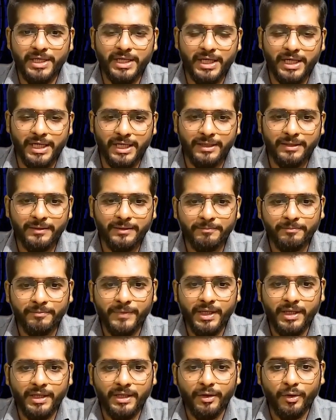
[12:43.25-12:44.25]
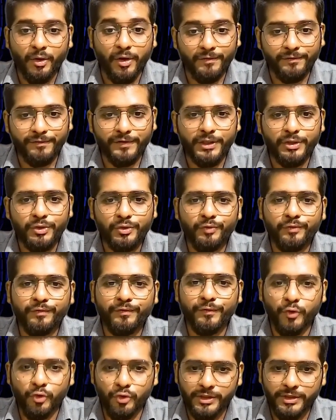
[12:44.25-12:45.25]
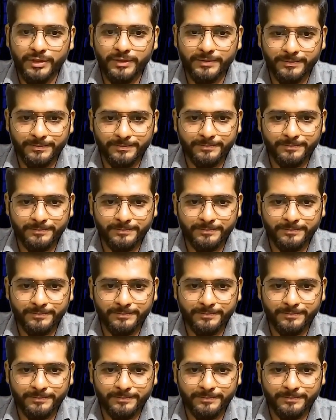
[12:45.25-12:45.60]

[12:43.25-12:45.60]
they are offering you food,